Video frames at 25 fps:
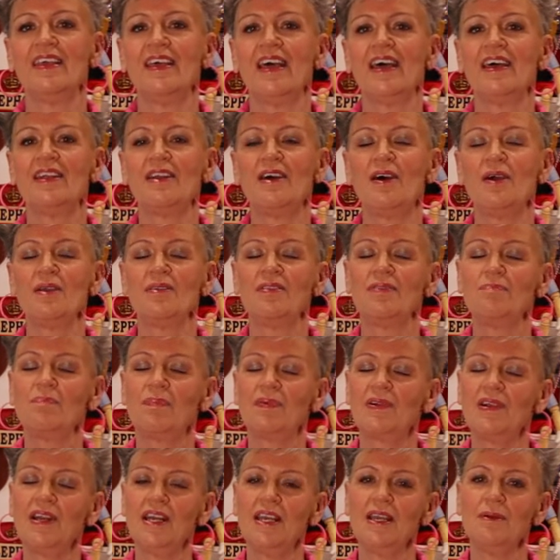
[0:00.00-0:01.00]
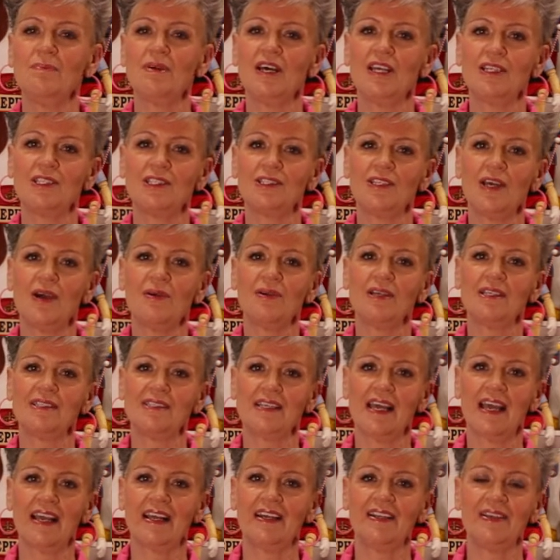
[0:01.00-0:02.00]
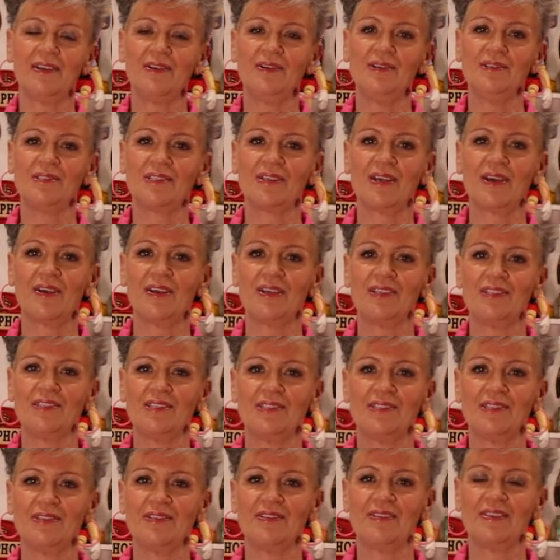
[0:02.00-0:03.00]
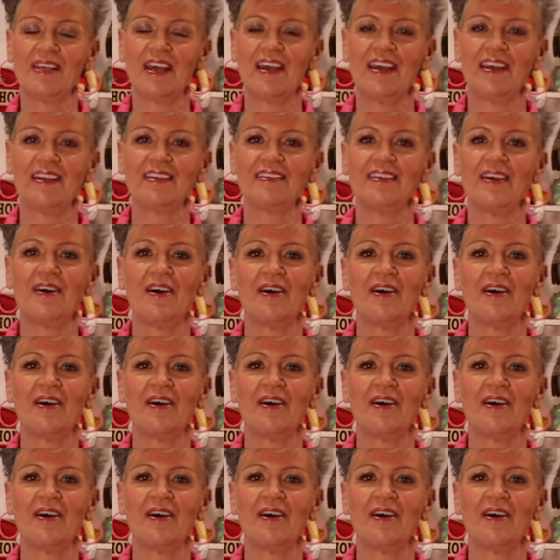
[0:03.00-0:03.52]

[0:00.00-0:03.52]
And I pretty much know exactly who's going to do that.